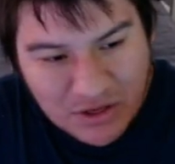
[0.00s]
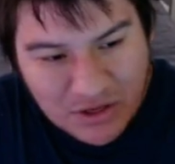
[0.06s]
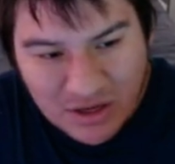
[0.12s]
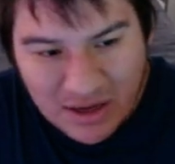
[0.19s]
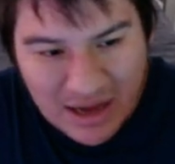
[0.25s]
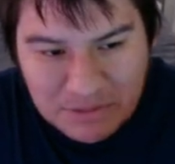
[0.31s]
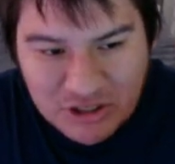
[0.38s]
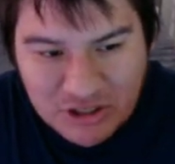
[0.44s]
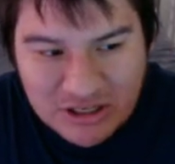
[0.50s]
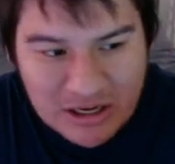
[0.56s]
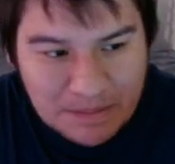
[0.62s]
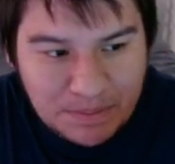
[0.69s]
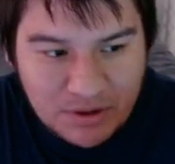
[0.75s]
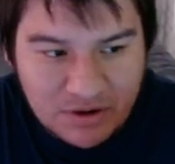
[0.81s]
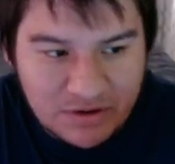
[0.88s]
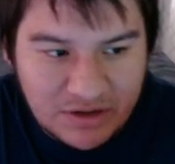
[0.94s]
I'm just going to
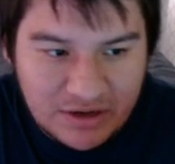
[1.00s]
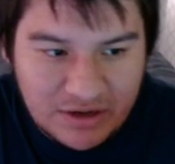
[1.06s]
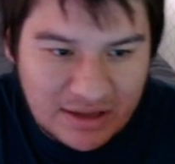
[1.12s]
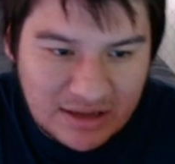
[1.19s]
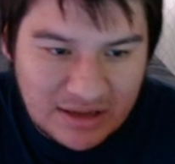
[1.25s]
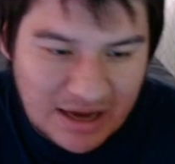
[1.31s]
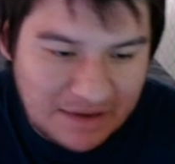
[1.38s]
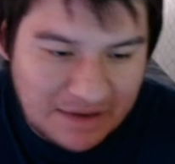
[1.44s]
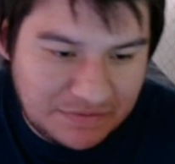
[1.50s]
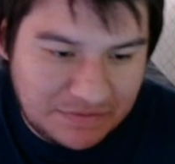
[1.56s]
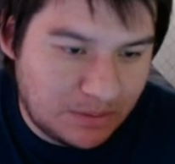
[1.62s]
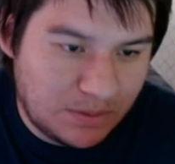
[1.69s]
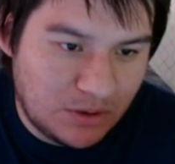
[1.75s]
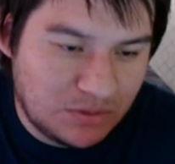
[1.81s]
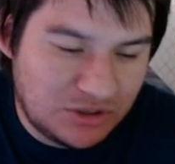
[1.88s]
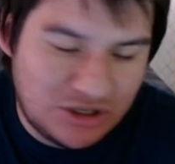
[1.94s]
put her in the F tier,
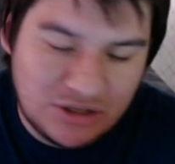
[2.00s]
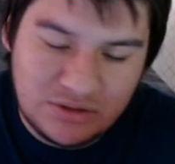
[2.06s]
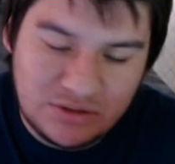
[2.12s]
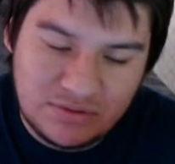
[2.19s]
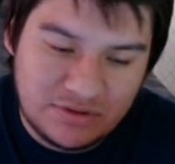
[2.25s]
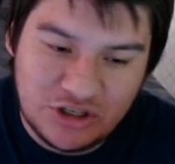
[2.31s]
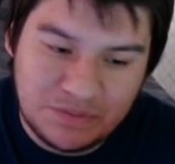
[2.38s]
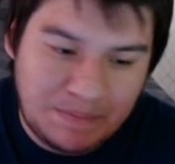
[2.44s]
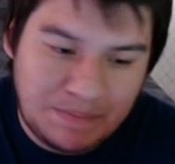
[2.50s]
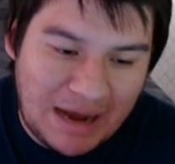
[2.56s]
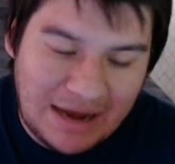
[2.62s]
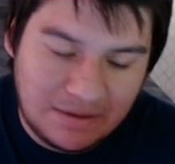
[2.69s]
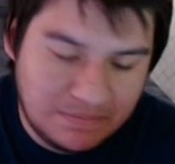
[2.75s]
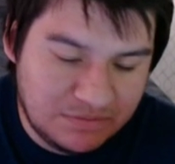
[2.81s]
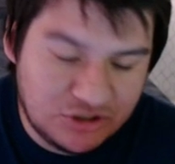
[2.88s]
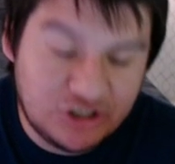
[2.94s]
bro. She's
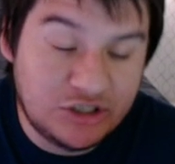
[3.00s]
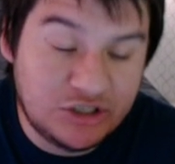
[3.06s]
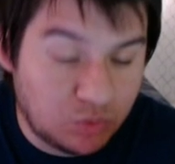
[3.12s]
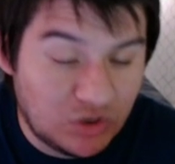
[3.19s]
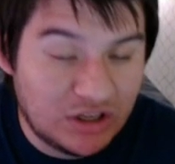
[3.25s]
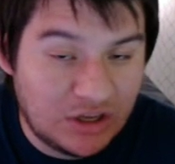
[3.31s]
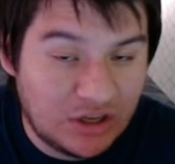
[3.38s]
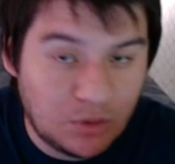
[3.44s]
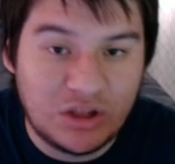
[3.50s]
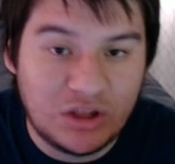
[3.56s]
bad. She's really